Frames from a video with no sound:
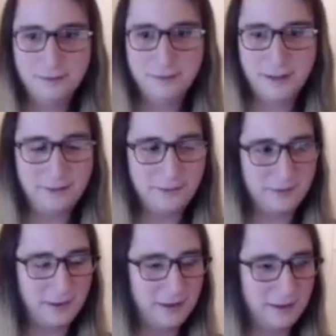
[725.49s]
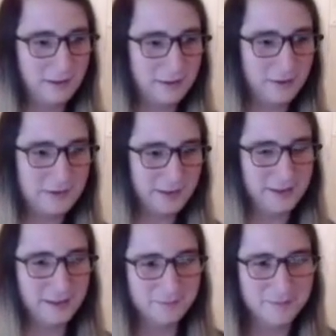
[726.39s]
That was
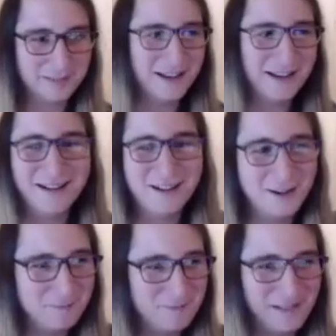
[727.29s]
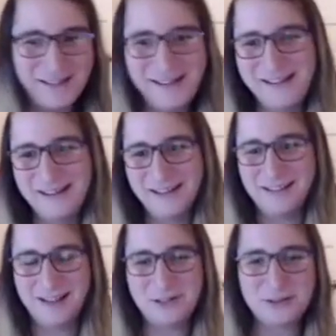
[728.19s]
time.
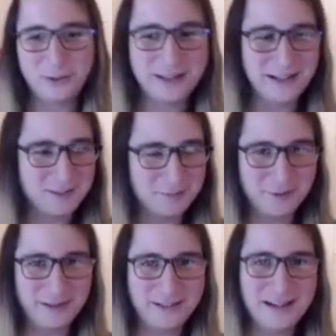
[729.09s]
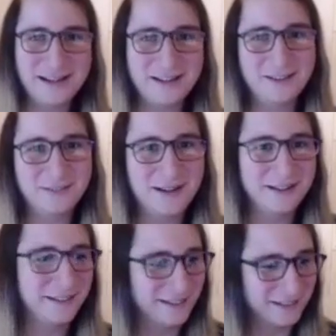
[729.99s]
11:28's a pretty dang good
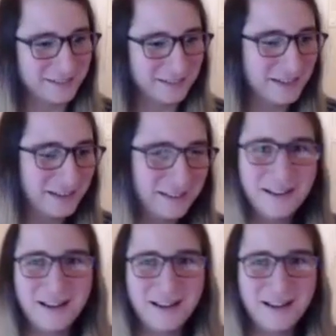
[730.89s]
run, honestly.